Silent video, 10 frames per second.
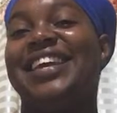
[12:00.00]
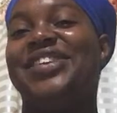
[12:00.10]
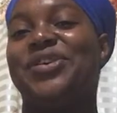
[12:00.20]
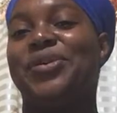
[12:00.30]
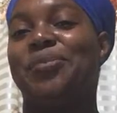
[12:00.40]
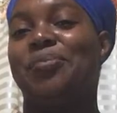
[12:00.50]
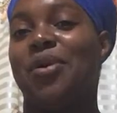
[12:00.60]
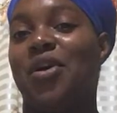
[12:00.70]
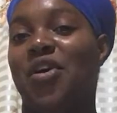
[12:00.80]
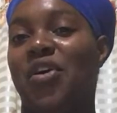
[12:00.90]
In your good bra.
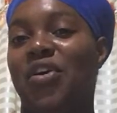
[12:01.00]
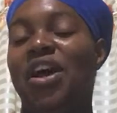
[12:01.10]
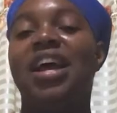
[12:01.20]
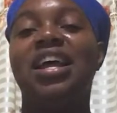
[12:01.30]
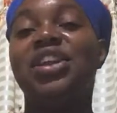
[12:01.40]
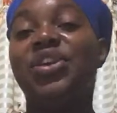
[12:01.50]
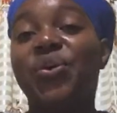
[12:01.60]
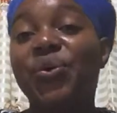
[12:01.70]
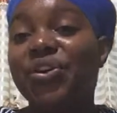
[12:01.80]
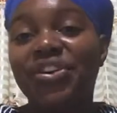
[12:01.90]

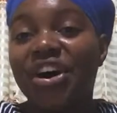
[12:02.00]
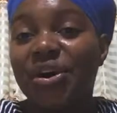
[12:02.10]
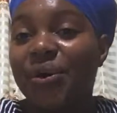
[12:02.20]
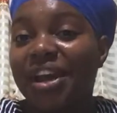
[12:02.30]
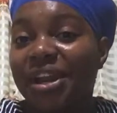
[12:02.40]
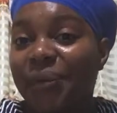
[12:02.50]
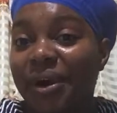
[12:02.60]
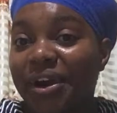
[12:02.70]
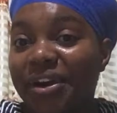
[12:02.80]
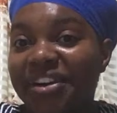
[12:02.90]
No, you're not going
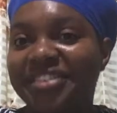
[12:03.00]
anywhere.